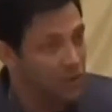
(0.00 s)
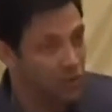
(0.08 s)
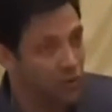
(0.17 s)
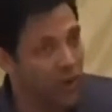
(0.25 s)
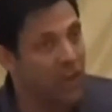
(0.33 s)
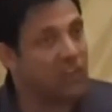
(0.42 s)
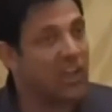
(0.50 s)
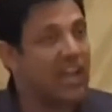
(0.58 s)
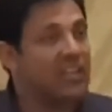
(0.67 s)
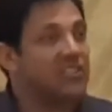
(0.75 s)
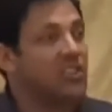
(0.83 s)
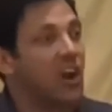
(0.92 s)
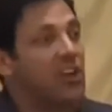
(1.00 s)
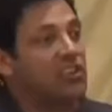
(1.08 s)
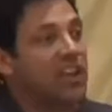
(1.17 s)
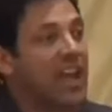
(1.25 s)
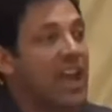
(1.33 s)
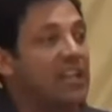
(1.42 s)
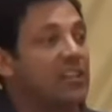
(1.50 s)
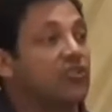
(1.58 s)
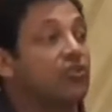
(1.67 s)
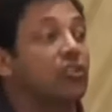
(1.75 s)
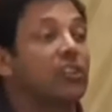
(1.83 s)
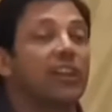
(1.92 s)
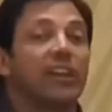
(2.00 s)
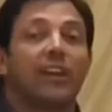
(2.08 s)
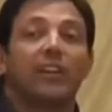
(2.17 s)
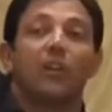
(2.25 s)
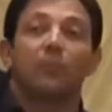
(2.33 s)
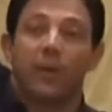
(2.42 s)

You raise your hand as high as you can and just a little